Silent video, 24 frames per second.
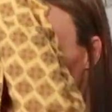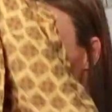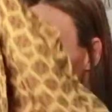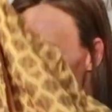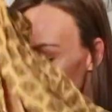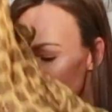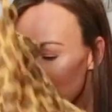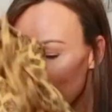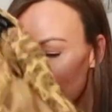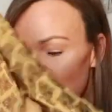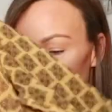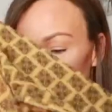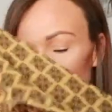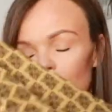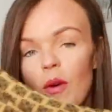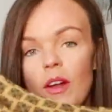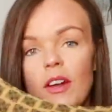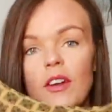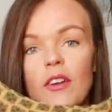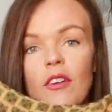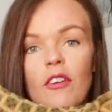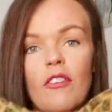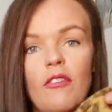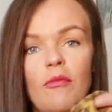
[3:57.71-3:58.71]
is probably
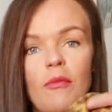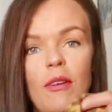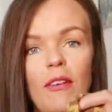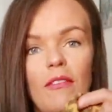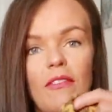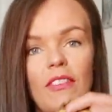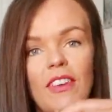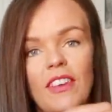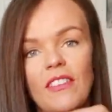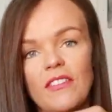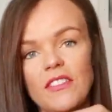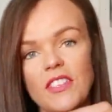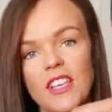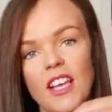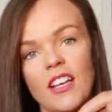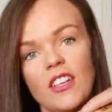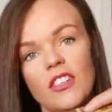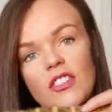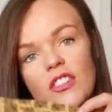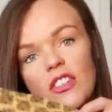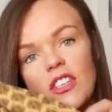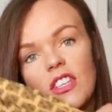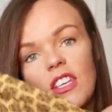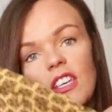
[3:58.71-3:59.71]
one of my faves
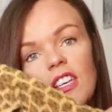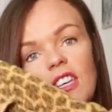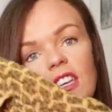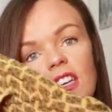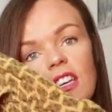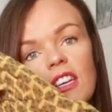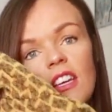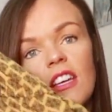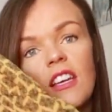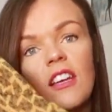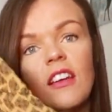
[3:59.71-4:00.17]
actually